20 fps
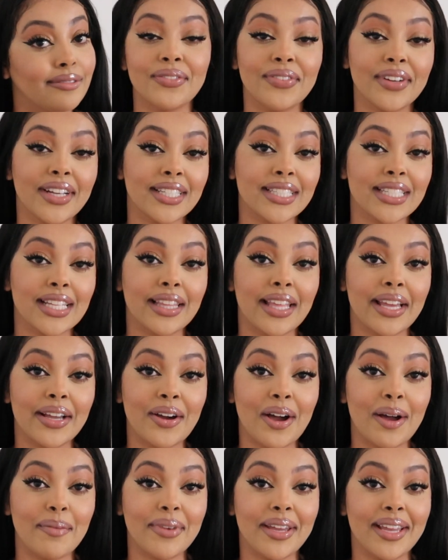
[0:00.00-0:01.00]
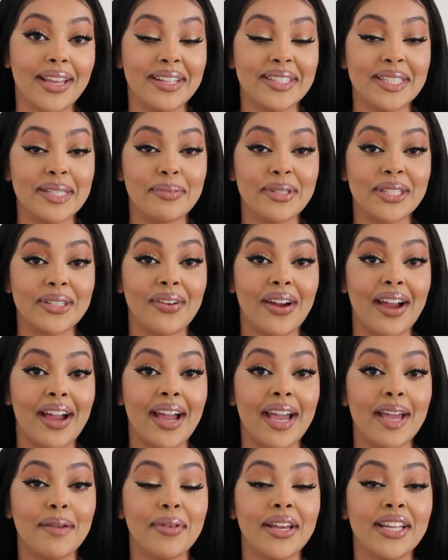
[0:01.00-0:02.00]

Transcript: Don't forget to like, comment, and subscribe,